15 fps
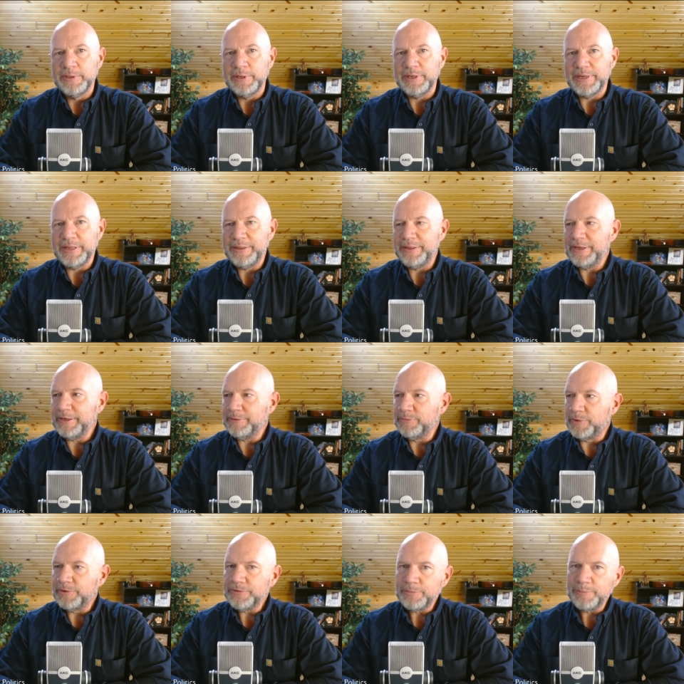And I think
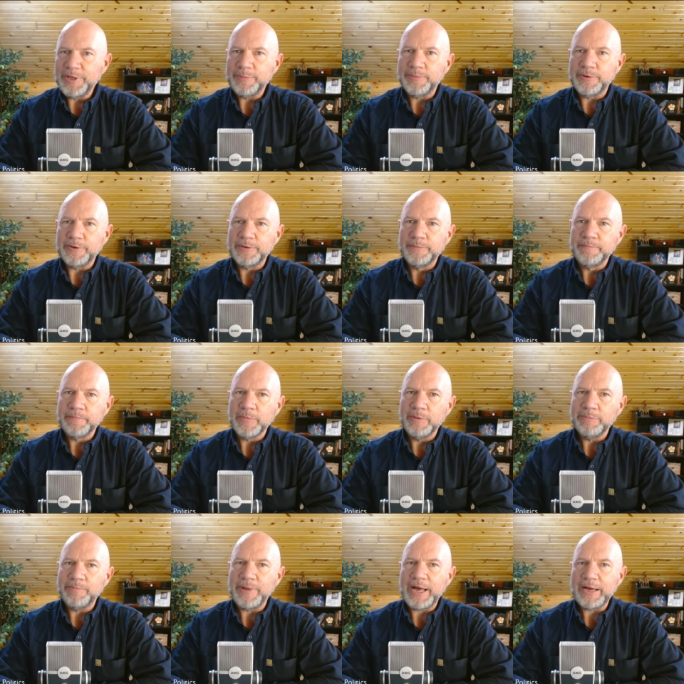most people,
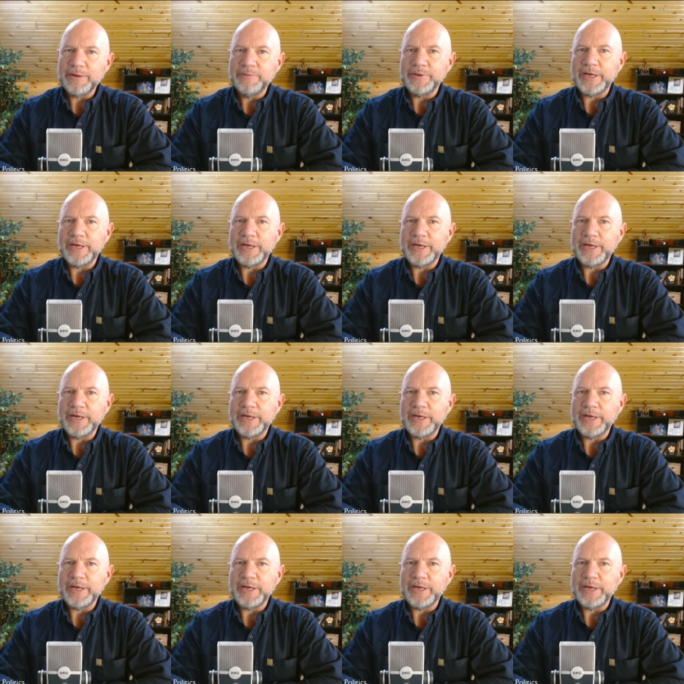back